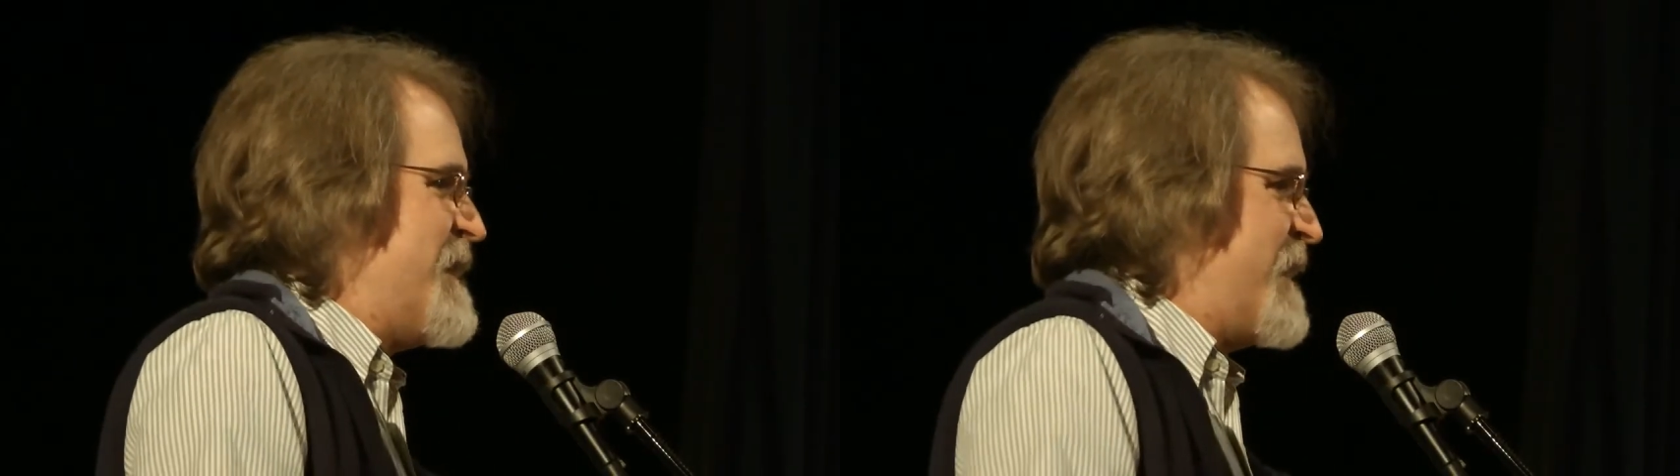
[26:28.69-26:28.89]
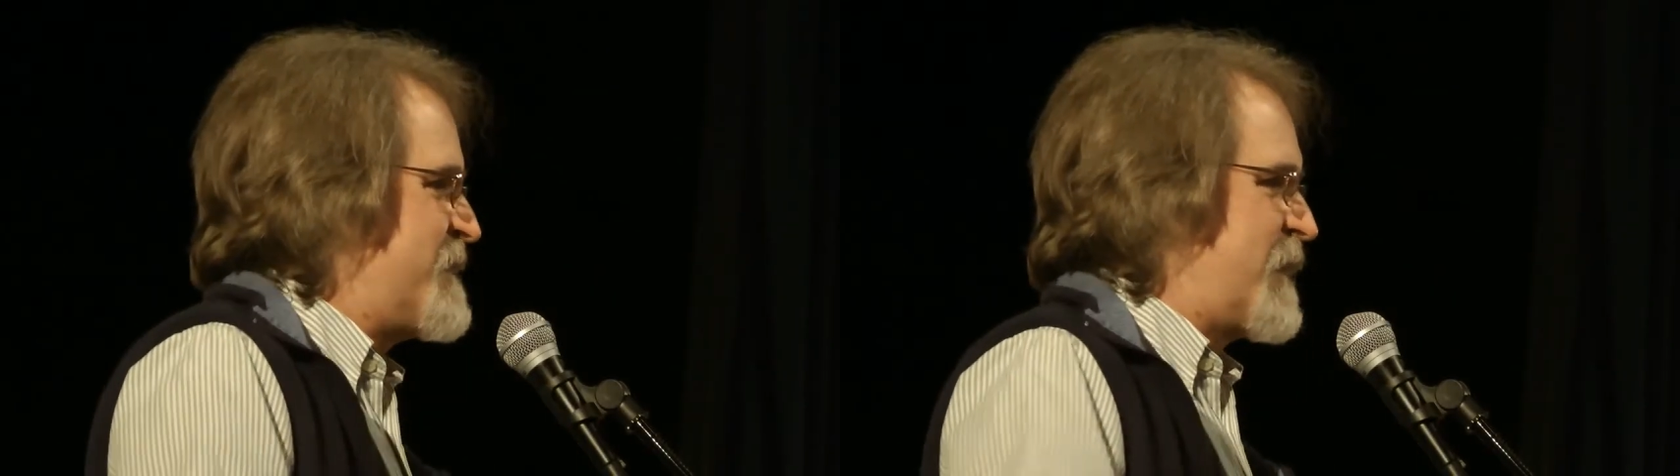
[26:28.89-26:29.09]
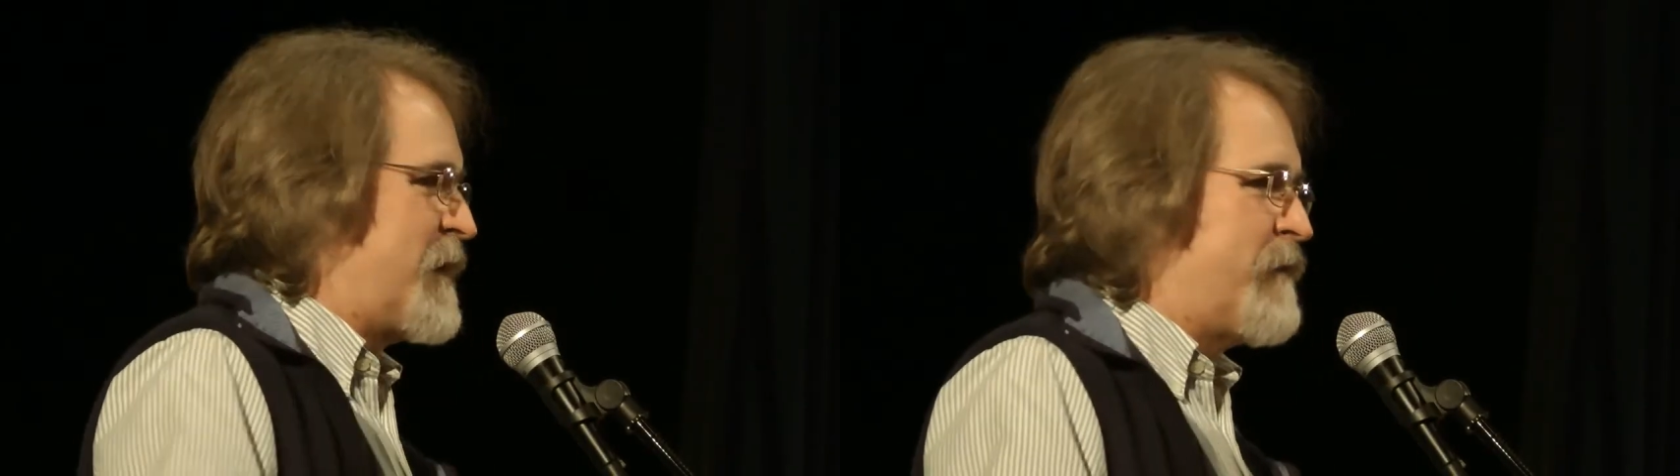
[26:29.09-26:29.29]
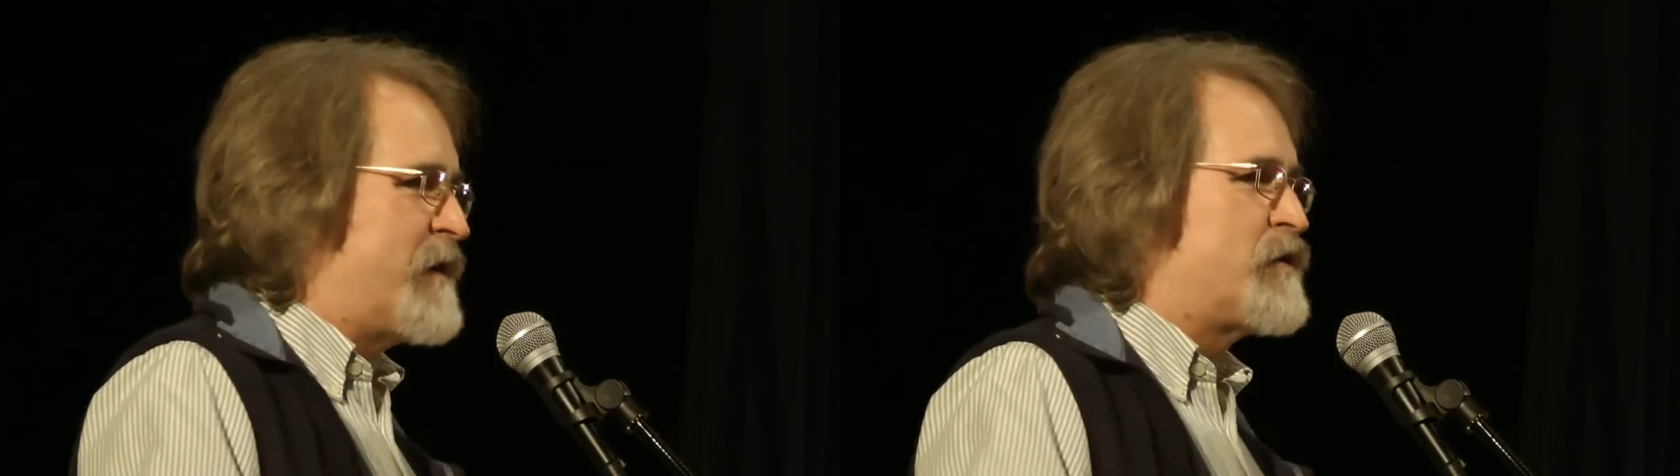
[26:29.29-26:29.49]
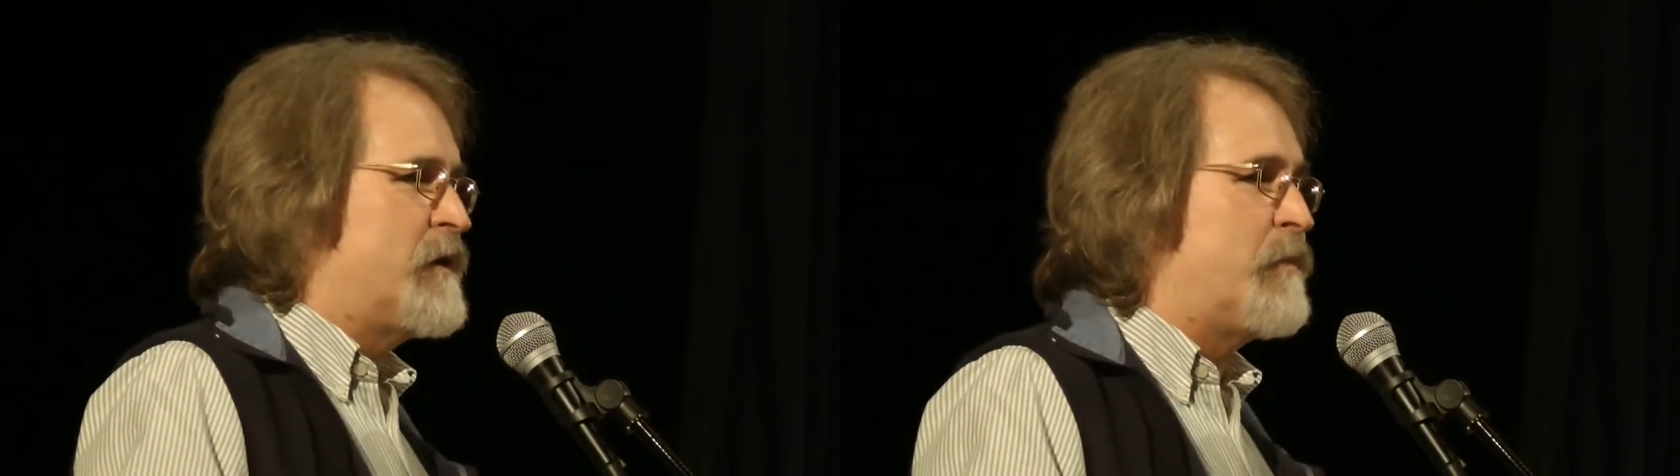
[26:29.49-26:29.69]
It's a
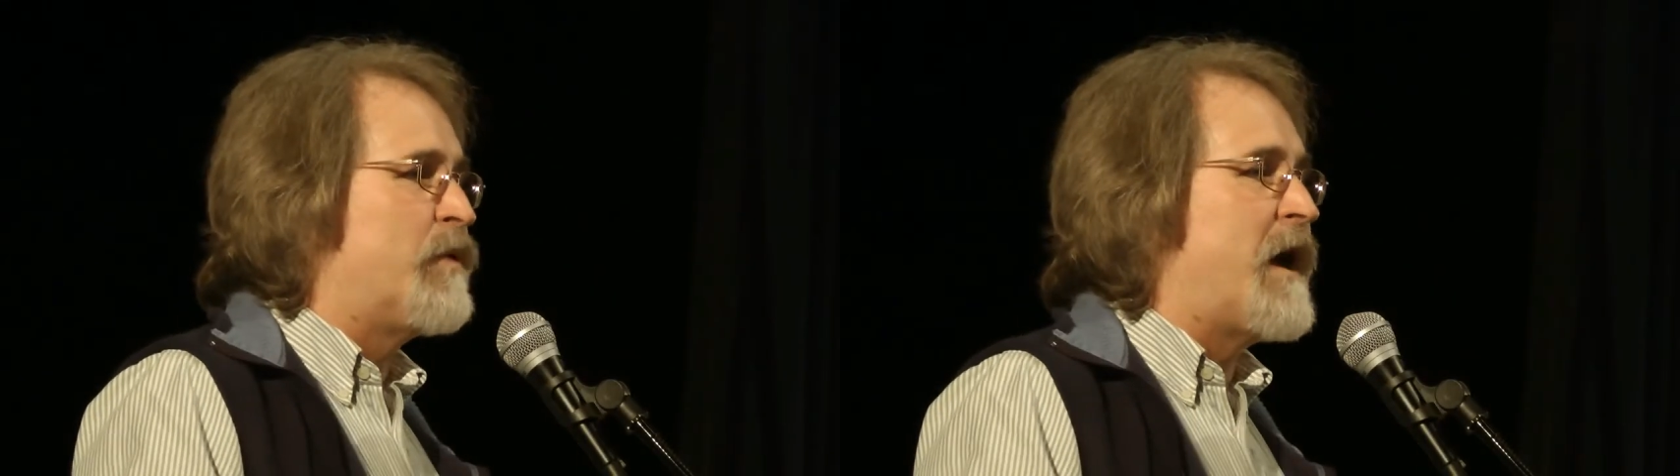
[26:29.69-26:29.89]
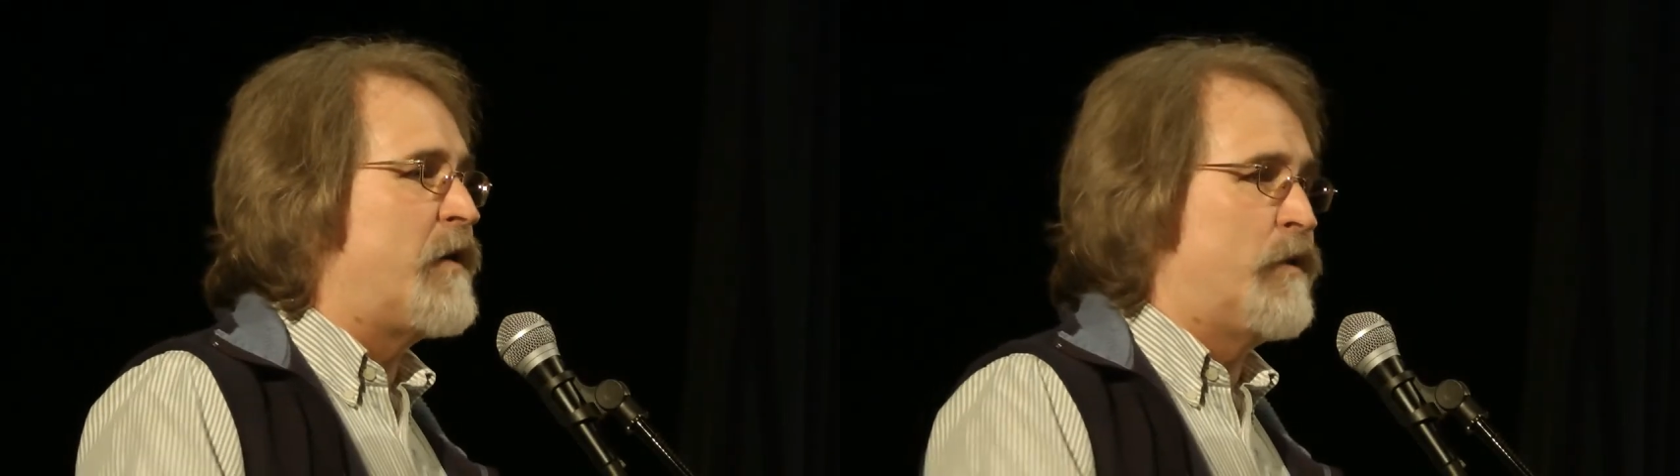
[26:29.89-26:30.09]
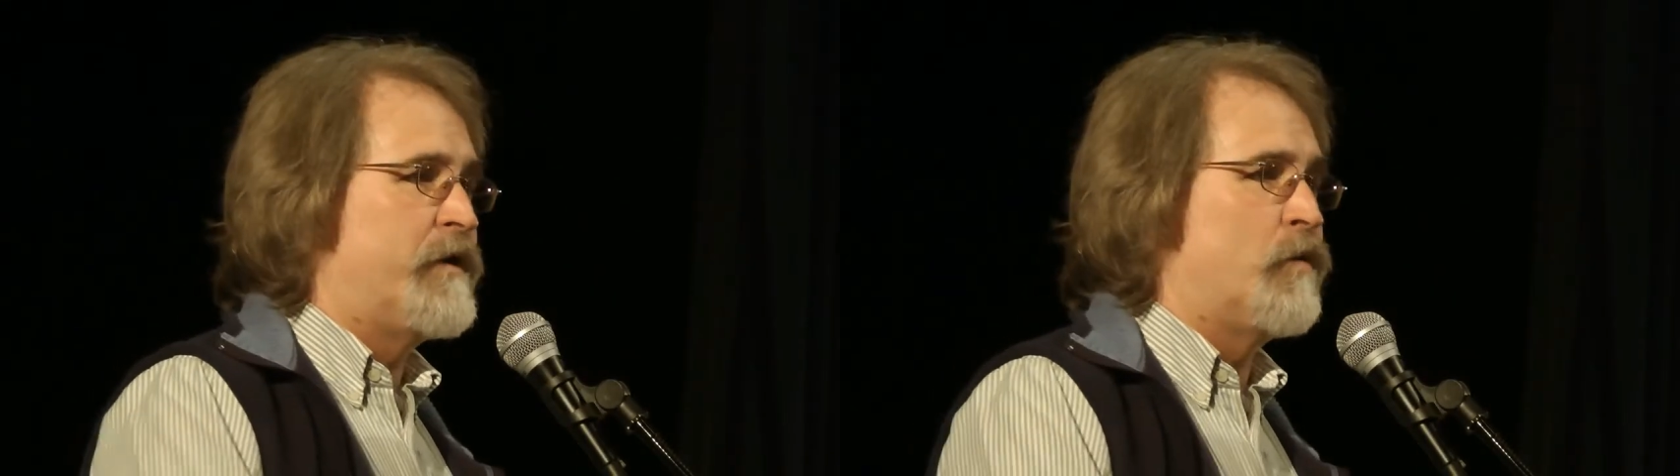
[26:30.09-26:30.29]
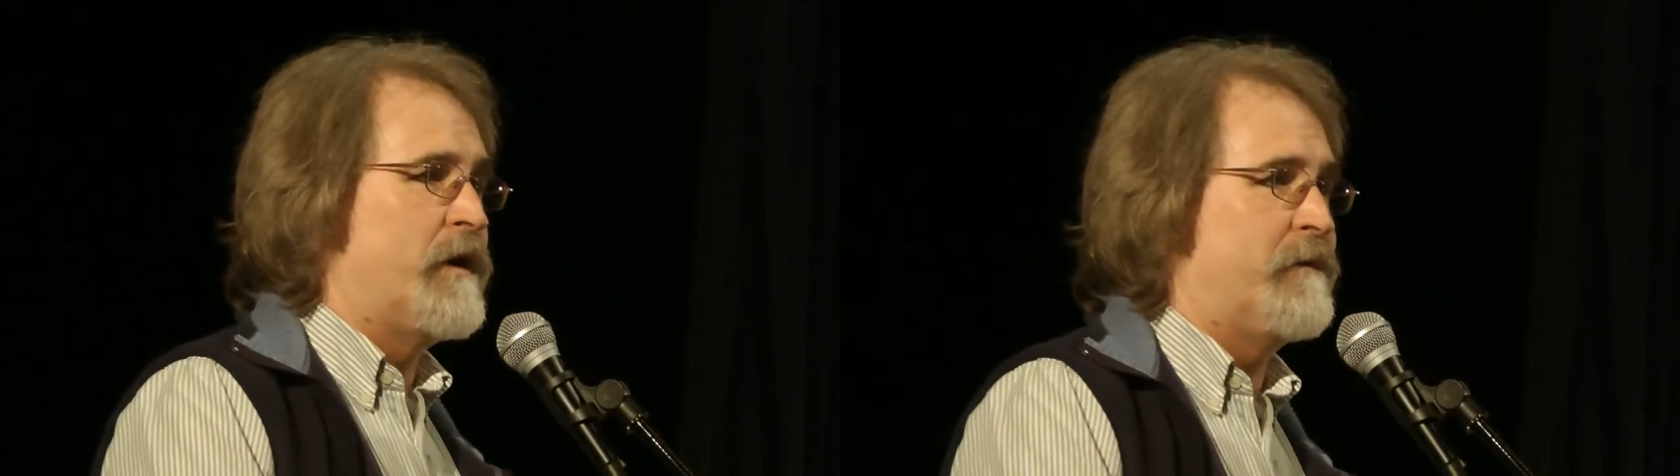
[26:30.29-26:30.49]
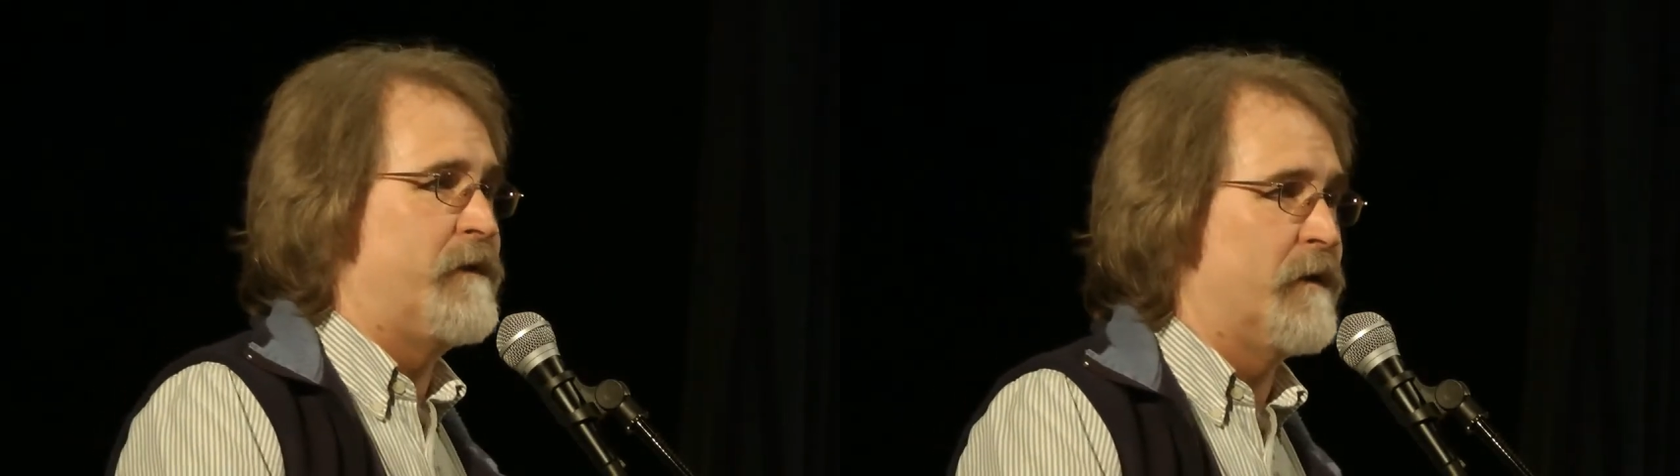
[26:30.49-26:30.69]
conventionally plowed winter
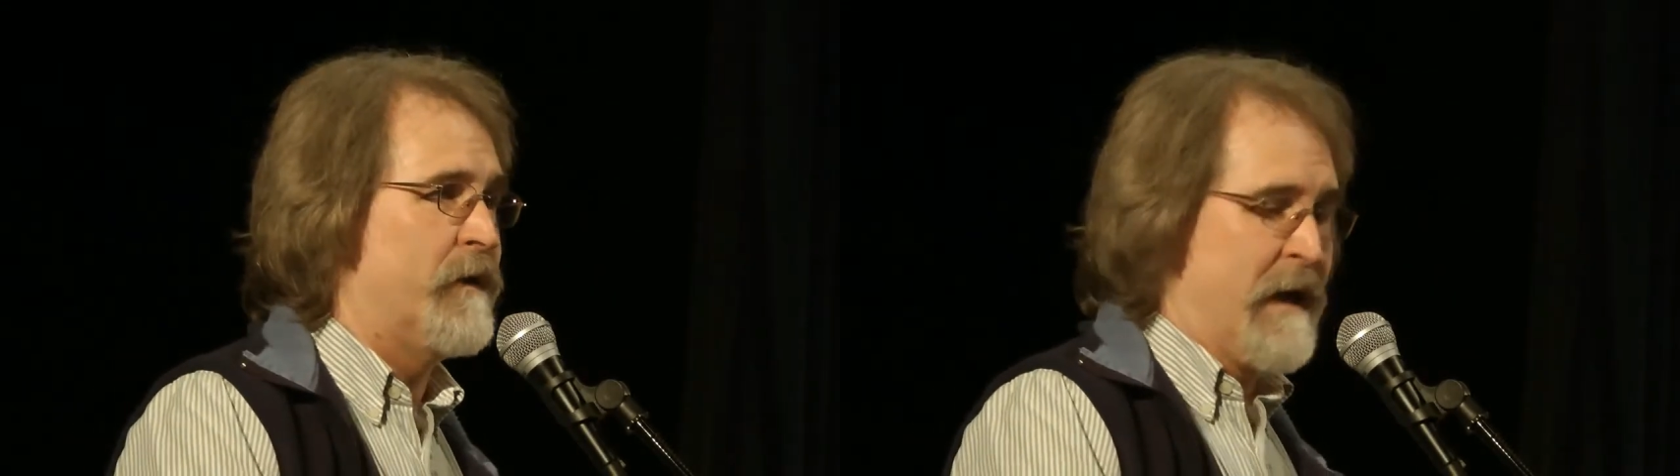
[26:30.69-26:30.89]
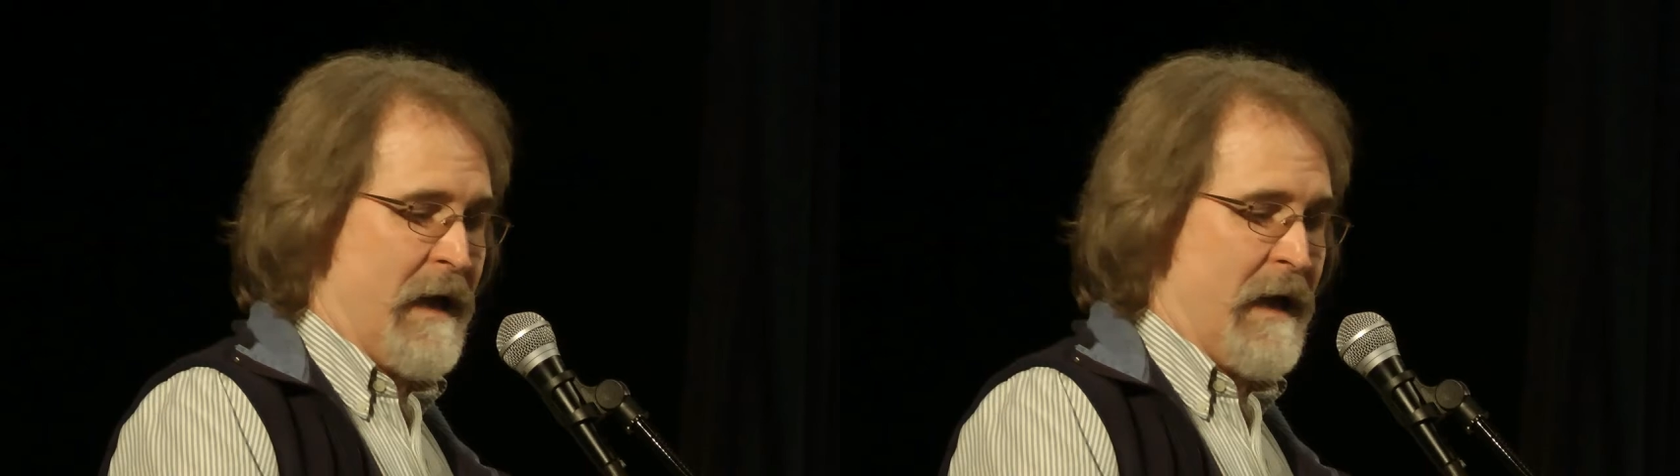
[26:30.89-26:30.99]
wheat field,